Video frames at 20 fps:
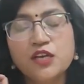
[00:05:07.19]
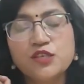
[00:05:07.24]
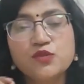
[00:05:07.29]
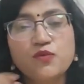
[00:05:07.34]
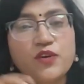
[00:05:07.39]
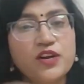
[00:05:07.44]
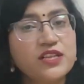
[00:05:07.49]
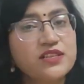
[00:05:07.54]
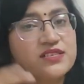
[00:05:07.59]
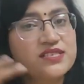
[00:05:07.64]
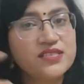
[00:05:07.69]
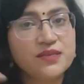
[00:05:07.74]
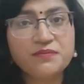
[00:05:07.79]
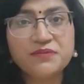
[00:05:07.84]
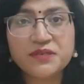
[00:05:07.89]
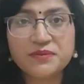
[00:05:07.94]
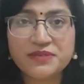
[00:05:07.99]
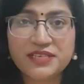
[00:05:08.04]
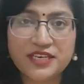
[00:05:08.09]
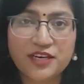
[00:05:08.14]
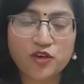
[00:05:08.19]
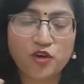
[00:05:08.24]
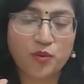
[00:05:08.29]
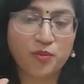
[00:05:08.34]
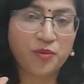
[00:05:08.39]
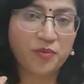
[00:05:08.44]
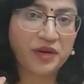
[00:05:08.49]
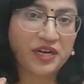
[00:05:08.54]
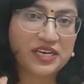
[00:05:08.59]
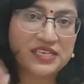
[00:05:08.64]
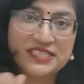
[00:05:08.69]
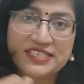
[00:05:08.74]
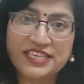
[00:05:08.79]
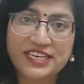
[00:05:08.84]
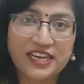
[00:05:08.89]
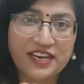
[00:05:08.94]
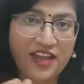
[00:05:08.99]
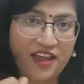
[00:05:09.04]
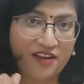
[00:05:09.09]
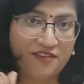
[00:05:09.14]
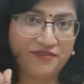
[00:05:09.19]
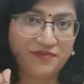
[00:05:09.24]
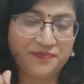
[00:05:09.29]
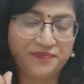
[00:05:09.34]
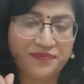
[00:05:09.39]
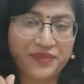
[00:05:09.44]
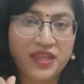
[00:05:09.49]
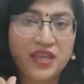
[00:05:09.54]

So what are the symptoms that ectopic pregnancy can have?